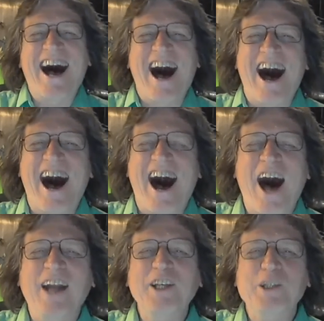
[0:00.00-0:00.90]

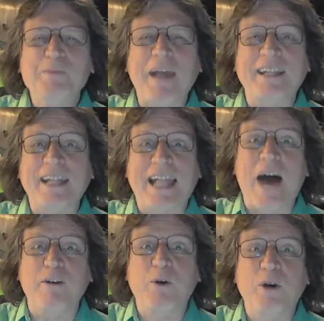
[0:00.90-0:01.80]
Unexpected
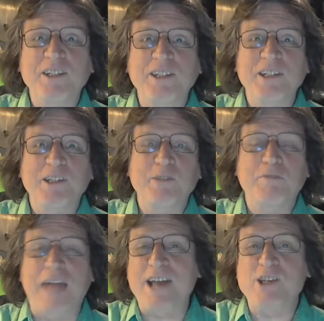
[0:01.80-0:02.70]
loud
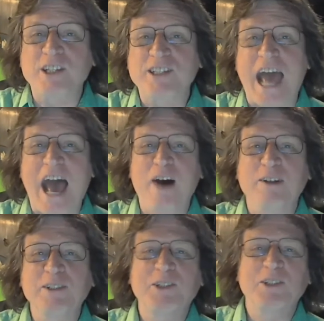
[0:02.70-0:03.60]
noises, flashing
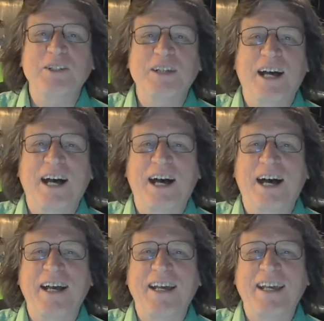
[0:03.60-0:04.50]
sounds,
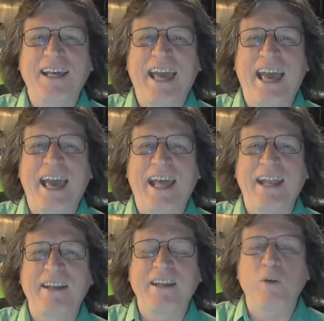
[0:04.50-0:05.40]

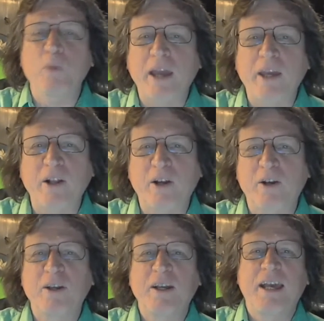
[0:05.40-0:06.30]
and
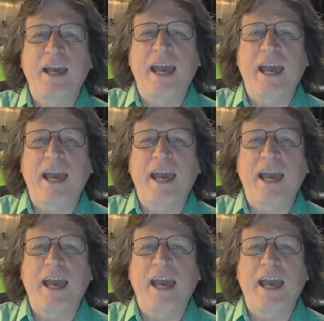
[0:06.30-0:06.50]
irregular.